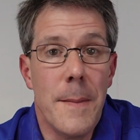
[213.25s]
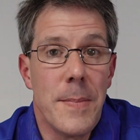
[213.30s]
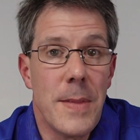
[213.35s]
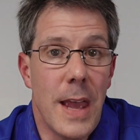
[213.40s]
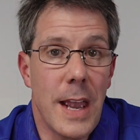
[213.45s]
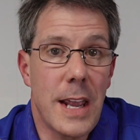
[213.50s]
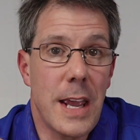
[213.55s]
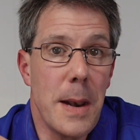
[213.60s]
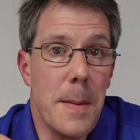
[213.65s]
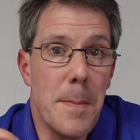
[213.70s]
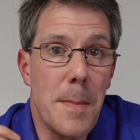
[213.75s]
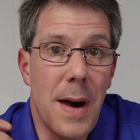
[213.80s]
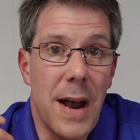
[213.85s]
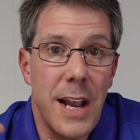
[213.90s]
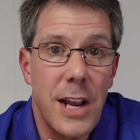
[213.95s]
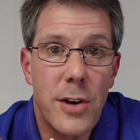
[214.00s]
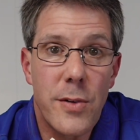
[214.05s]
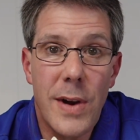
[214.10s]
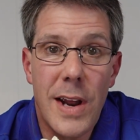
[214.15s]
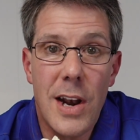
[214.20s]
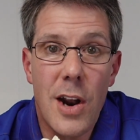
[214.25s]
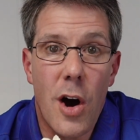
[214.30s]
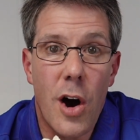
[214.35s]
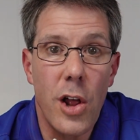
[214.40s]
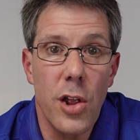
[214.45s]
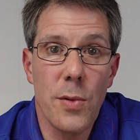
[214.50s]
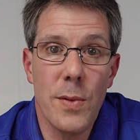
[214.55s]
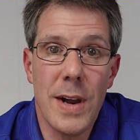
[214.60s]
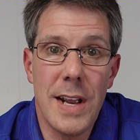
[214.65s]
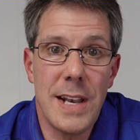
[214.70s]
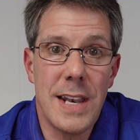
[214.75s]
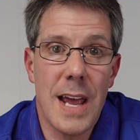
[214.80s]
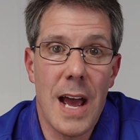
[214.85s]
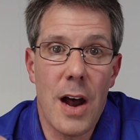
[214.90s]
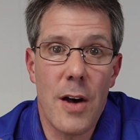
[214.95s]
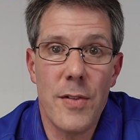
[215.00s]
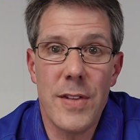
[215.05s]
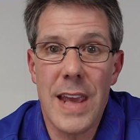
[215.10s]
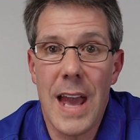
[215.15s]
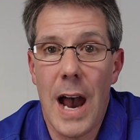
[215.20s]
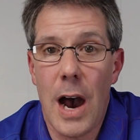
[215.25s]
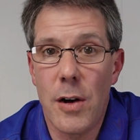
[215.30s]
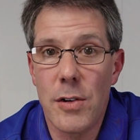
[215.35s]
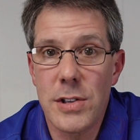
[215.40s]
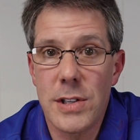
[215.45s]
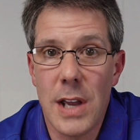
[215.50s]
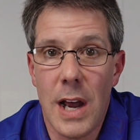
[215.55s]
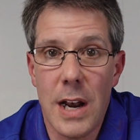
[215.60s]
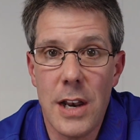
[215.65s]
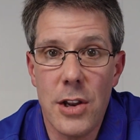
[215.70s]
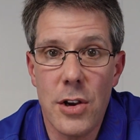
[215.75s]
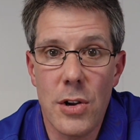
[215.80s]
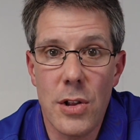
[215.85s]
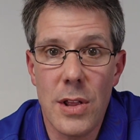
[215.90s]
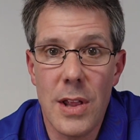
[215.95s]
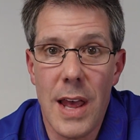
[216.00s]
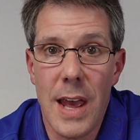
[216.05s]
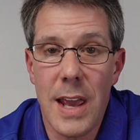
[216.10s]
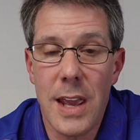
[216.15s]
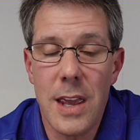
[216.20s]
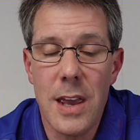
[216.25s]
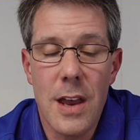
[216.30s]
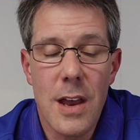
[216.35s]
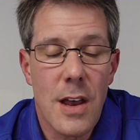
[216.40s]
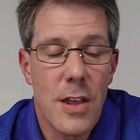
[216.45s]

It can migrate all the way down the outside of your leg,